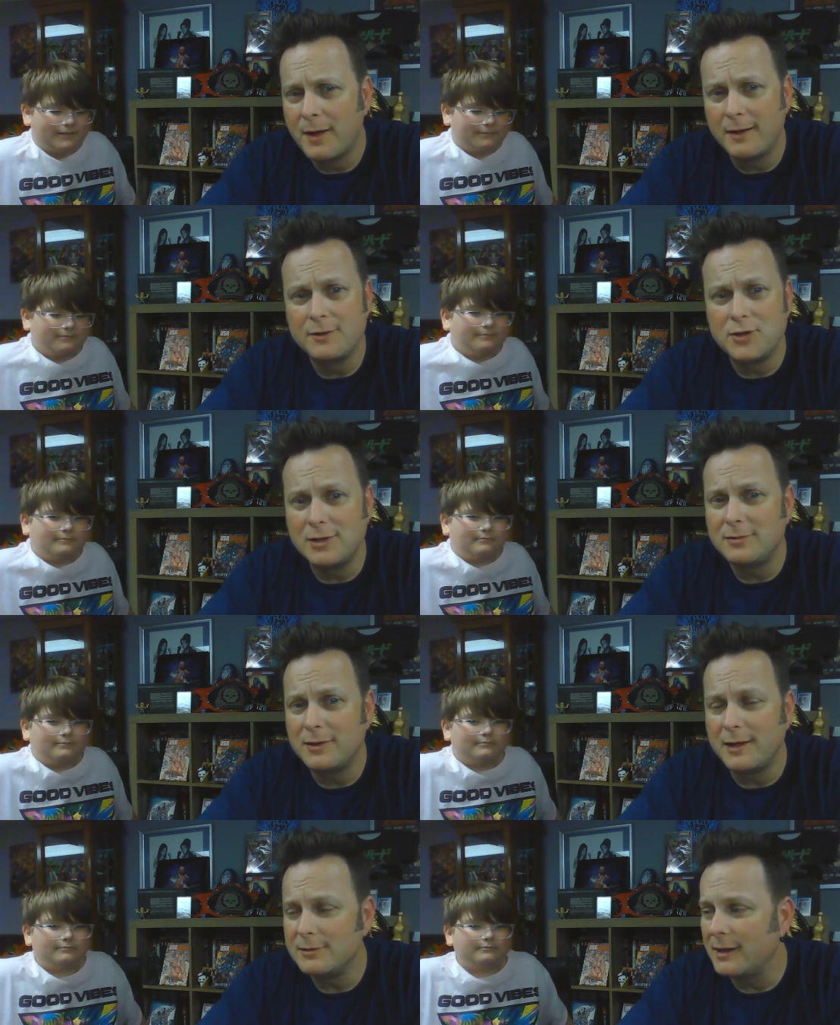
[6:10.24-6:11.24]
Speaker 1: Kind of cheese
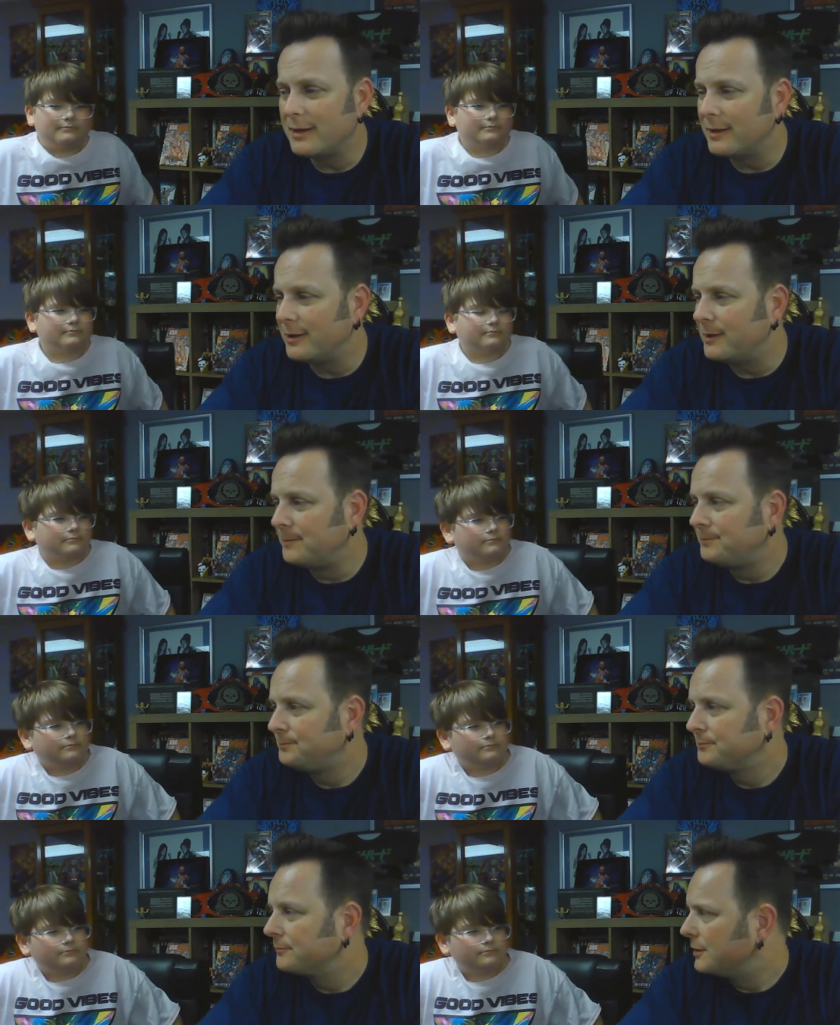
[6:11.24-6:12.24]
tastes like a
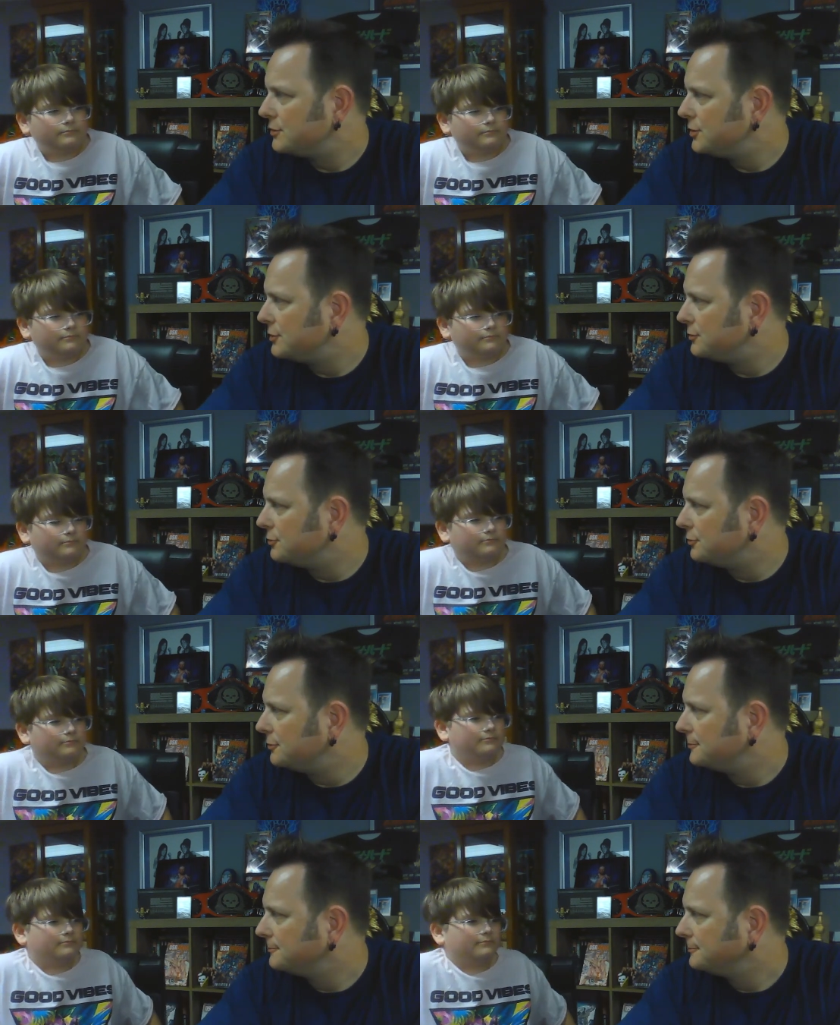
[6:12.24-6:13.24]
a cheese
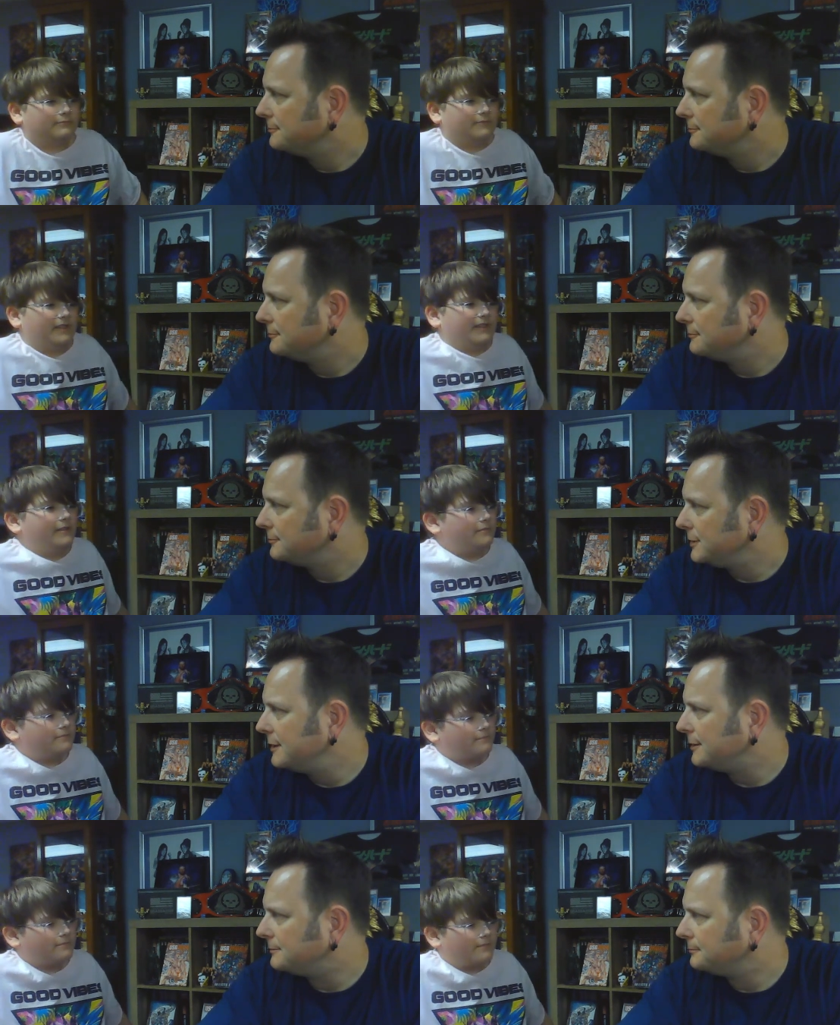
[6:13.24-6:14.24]
doodle. Really?
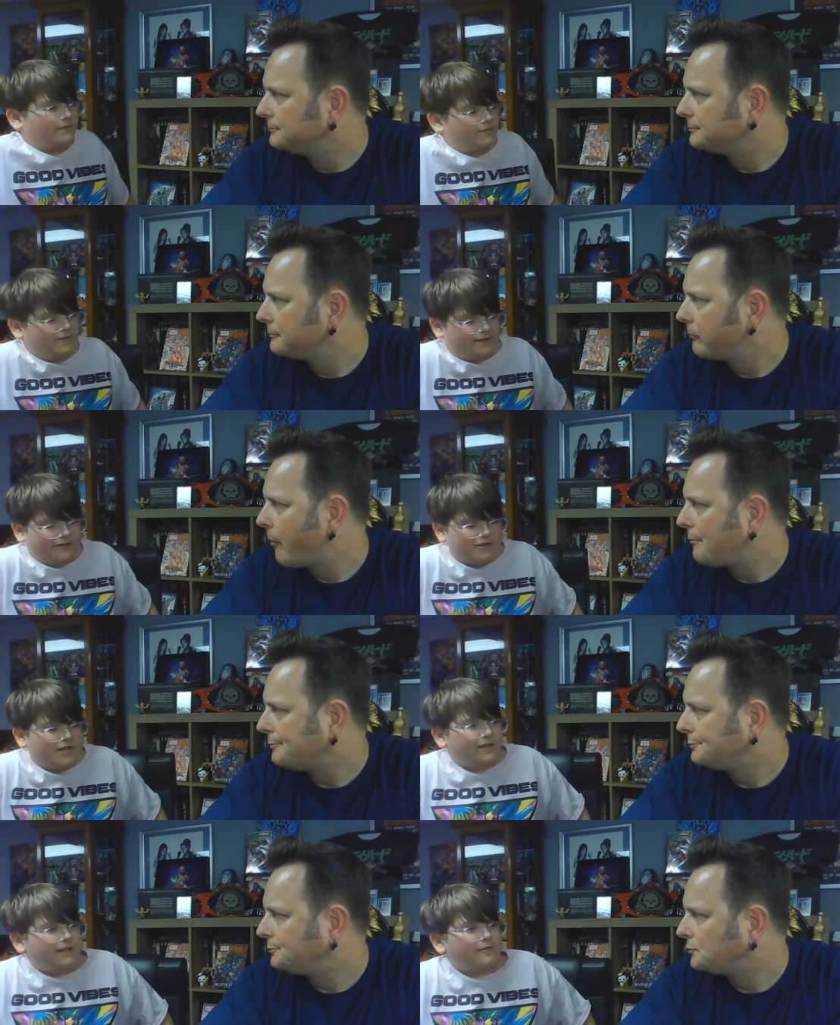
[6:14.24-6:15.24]
Yeah.
Speaker 2: Like a
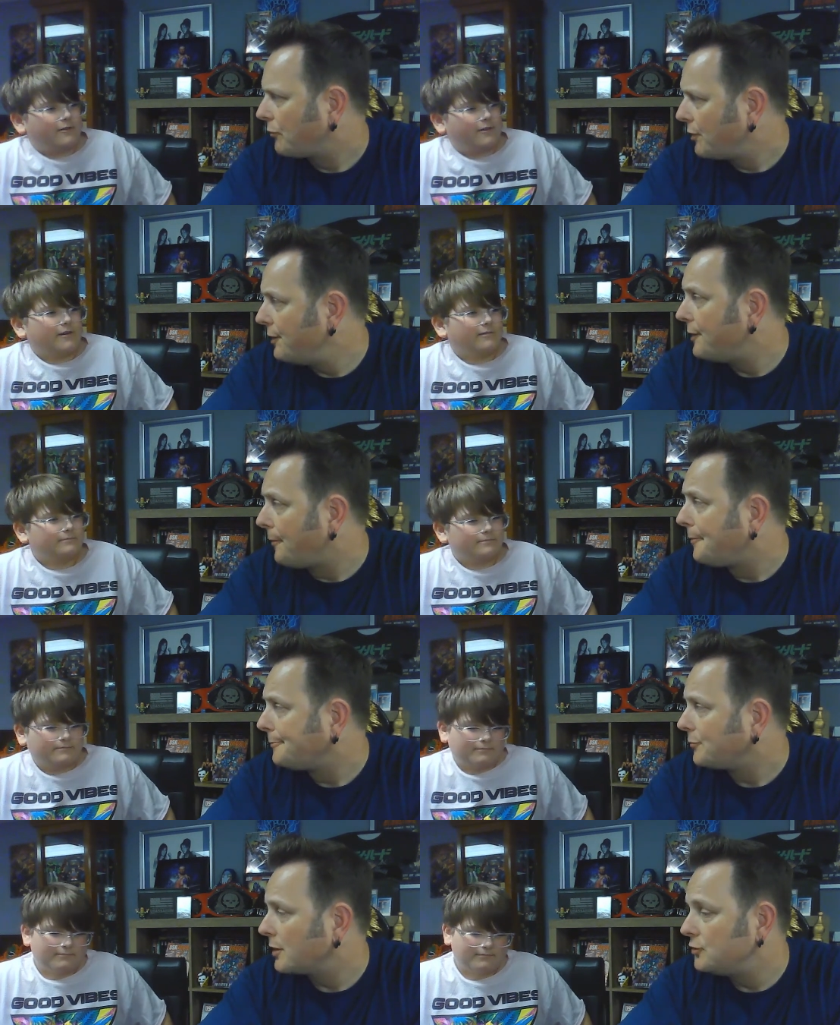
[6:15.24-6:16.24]
Cheeto? Or? Yeah,
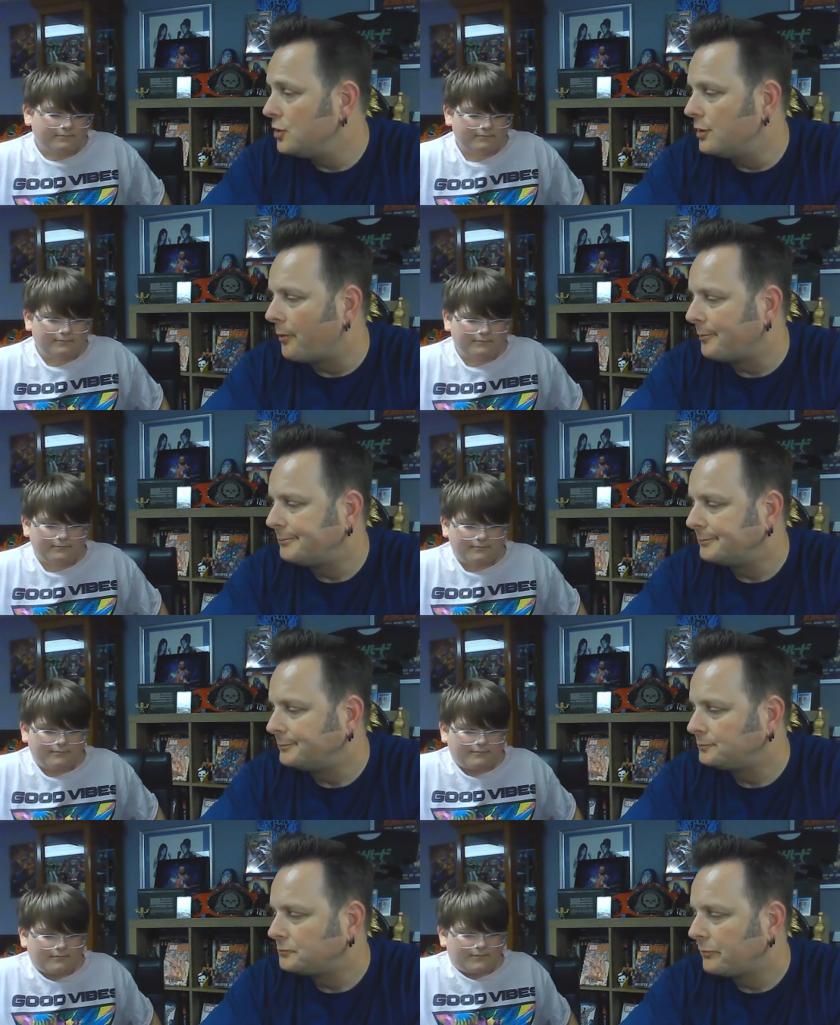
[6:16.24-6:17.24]
Speaker 1: like a Cheeto.
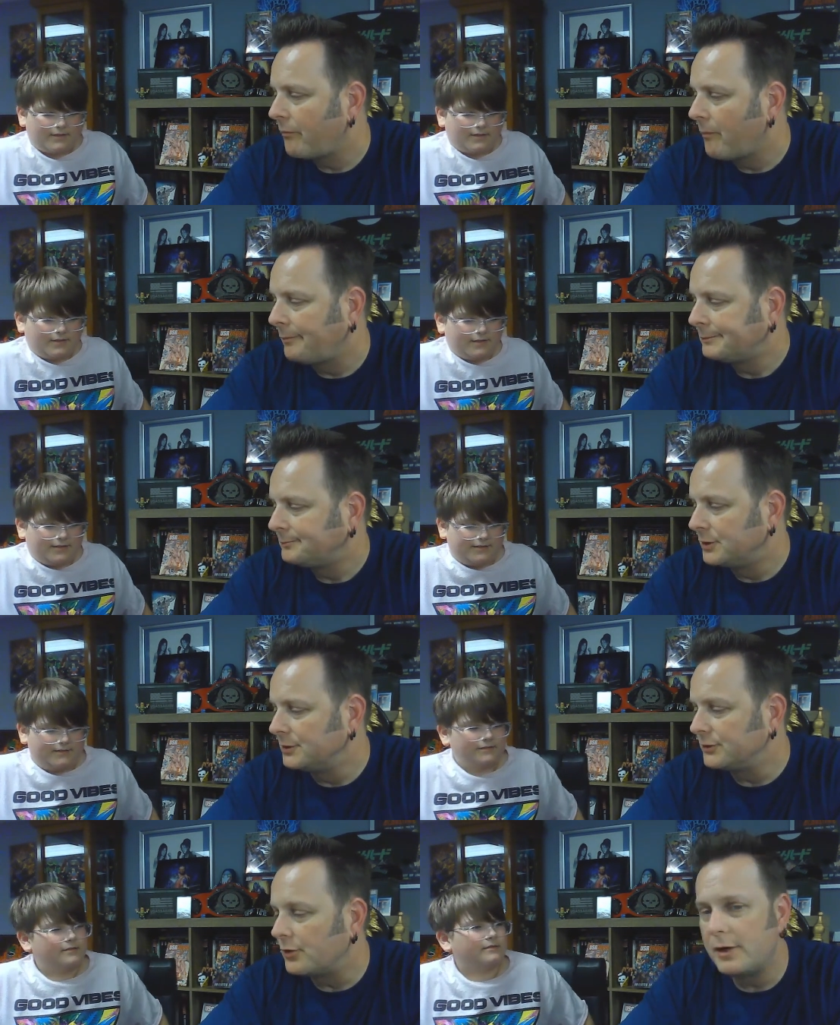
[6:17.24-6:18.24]

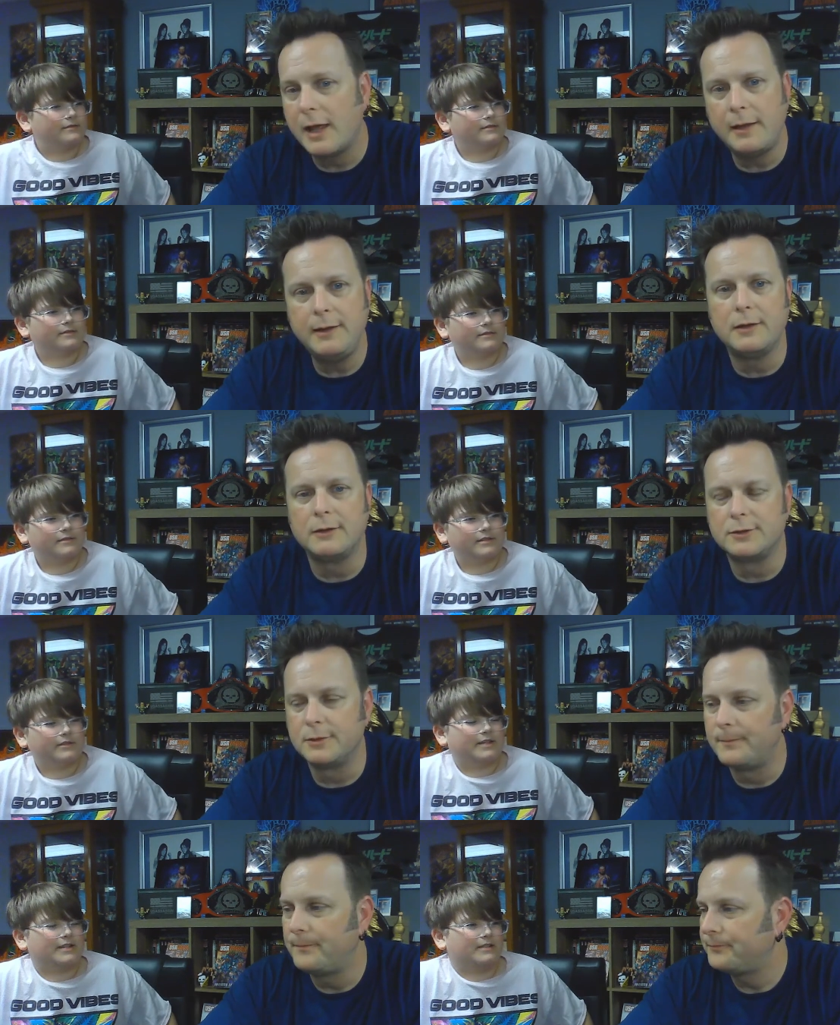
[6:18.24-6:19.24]
This is good. I like
Speaker 2: this.
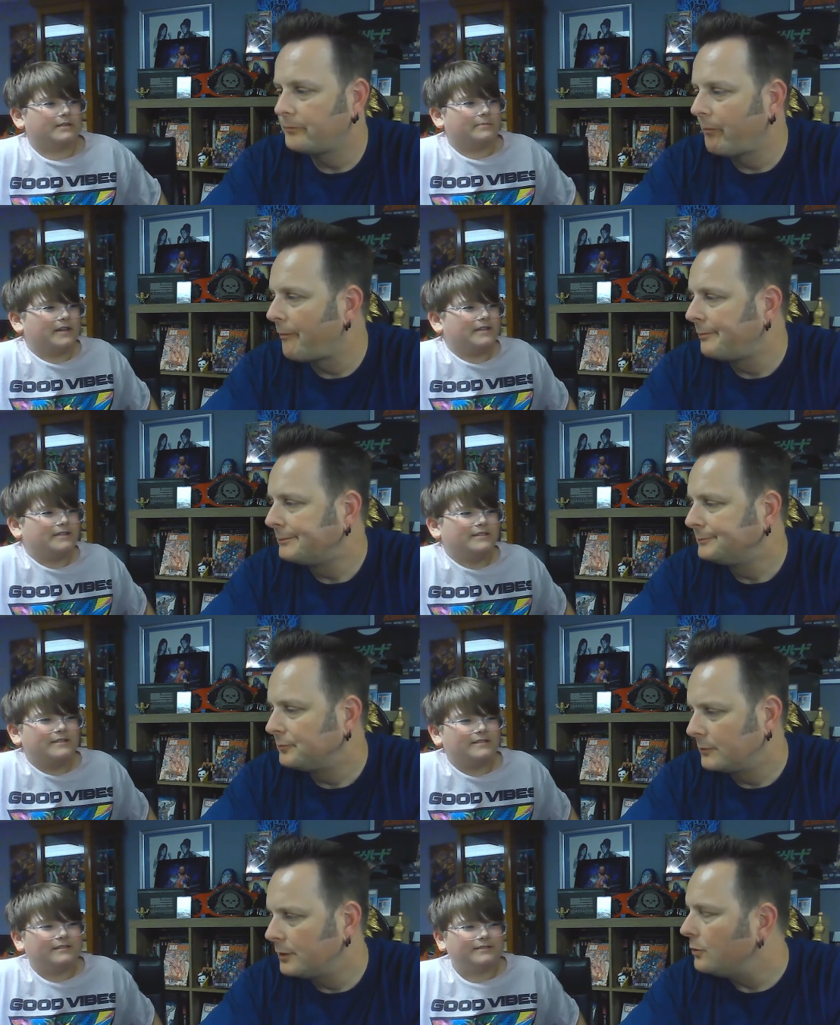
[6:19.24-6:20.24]
Do you taste the spice?
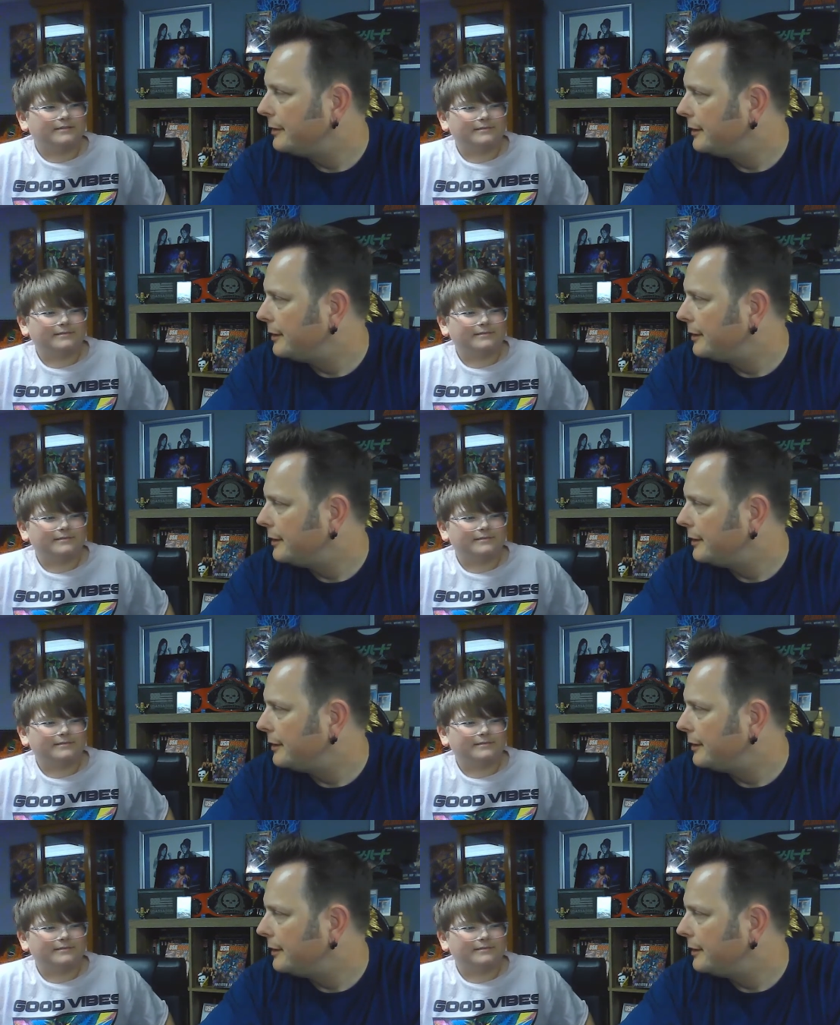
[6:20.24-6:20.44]
Speaker 1: A little